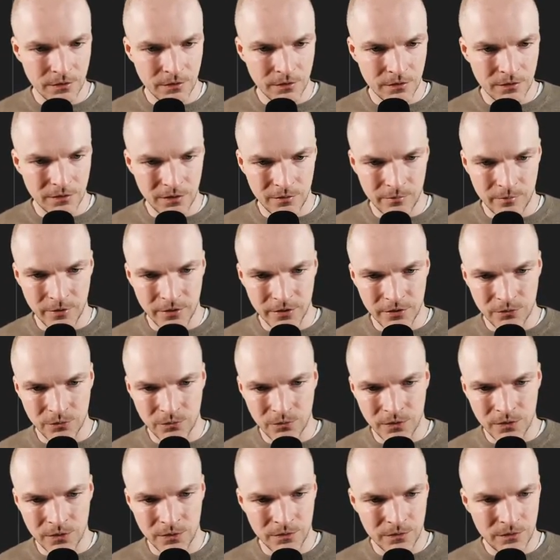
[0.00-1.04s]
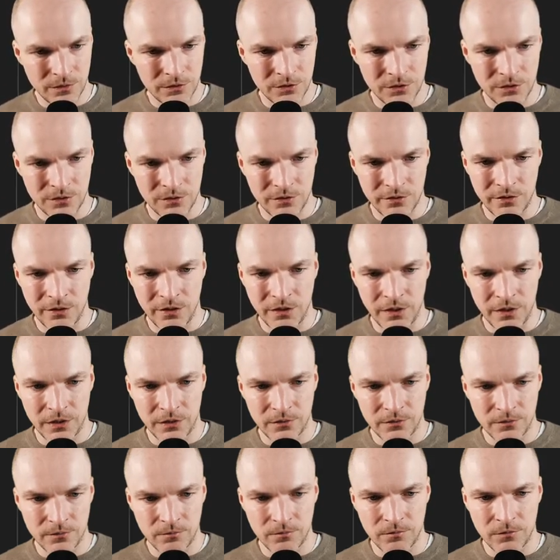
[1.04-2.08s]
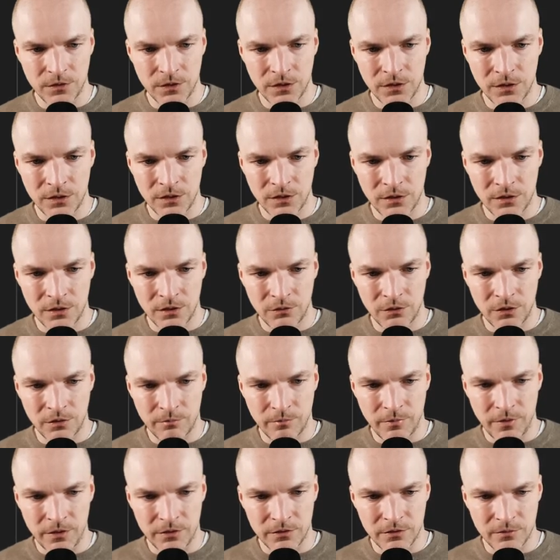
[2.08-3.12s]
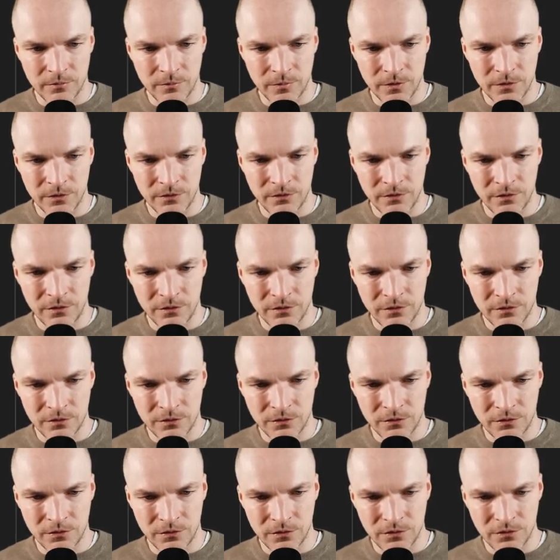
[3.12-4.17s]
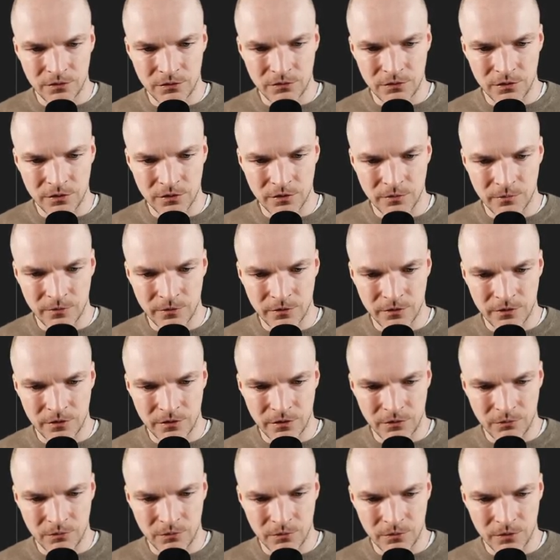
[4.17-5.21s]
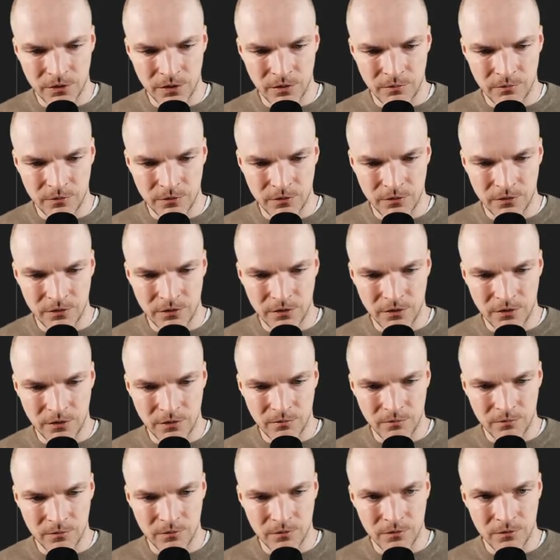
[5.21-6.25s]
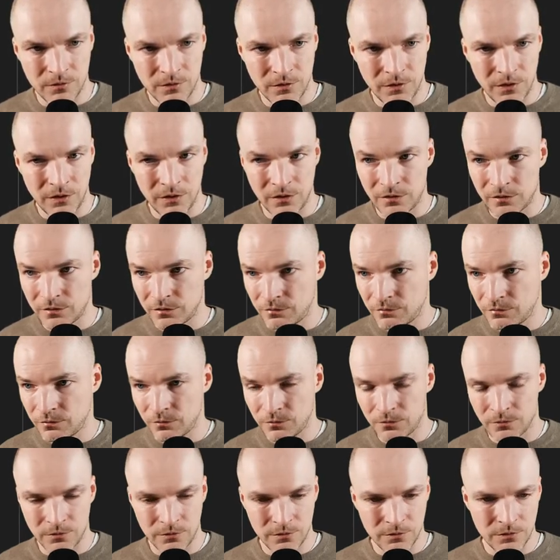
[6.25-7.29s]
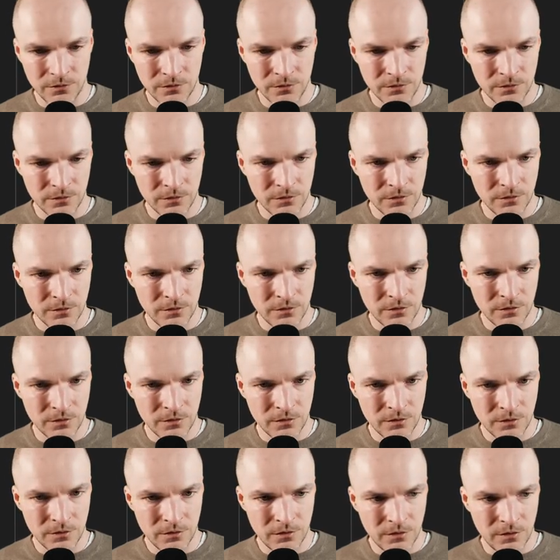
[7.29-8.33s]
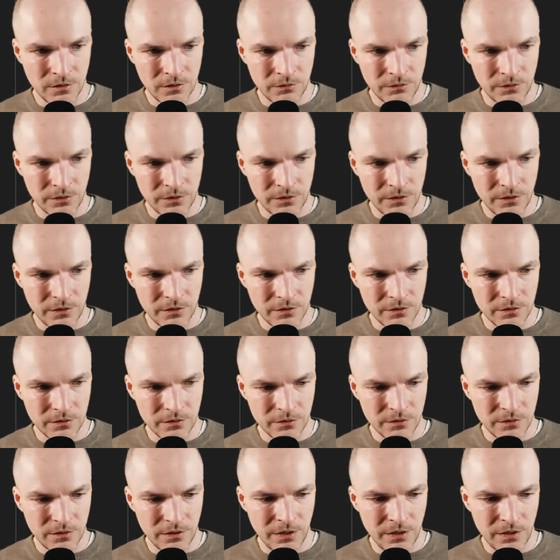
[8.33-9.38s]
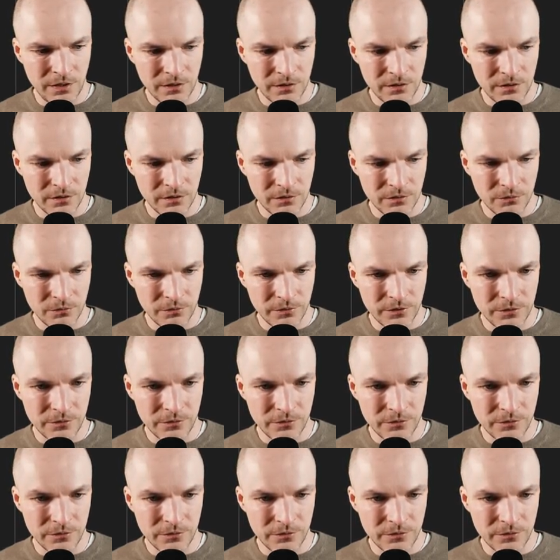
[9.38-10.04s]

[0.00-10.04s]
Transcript: That +1 is just the height. Okay, passability, that's good. Constructible, let's say we'll keep the same as for recycler, and we're